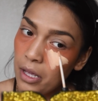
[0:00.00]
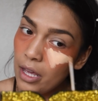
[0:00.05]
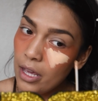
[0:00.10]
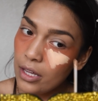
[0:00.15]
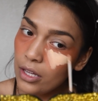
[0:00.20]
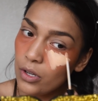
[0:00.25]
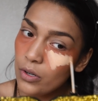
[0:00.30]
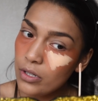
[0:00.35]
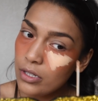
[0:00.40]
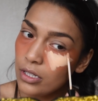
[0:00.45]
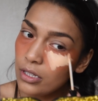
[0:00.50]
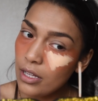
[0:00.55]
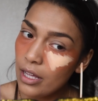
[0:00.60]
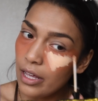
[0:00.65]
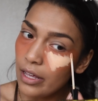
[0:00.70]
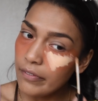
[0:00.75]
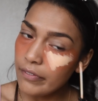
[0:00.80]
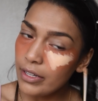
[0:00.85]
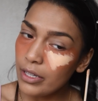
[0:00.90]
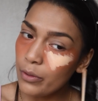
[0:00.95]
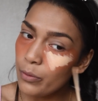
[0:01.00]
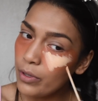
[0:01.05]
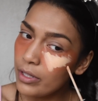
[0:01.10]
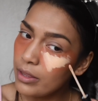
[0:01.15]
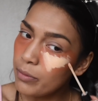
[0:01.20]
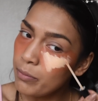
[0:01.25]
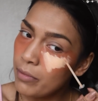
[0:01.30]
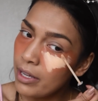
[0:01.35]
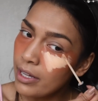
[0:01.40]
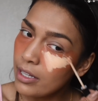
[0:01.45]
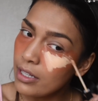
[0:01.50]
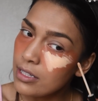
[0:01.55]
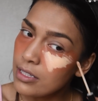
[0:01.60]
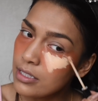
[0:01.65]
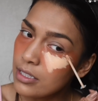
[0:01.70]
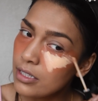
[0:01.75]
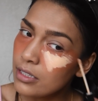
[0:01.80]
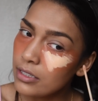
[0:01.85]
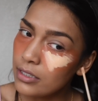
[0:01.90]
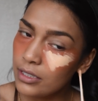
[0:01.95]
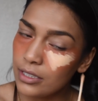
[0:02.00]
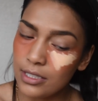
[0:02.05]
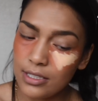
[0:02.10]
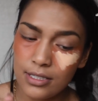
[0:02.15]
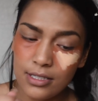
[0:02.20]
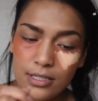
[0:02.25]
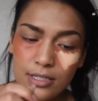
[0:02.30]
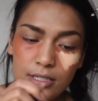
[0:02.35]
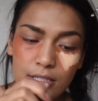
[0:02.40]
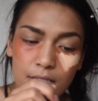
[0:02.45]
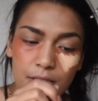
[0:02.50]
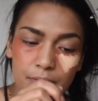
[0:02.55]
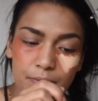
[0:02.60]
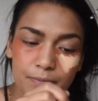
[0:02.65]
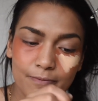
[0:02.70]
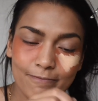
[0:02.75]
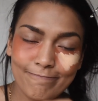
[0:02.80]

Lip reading: I go a little heavy with my concealer because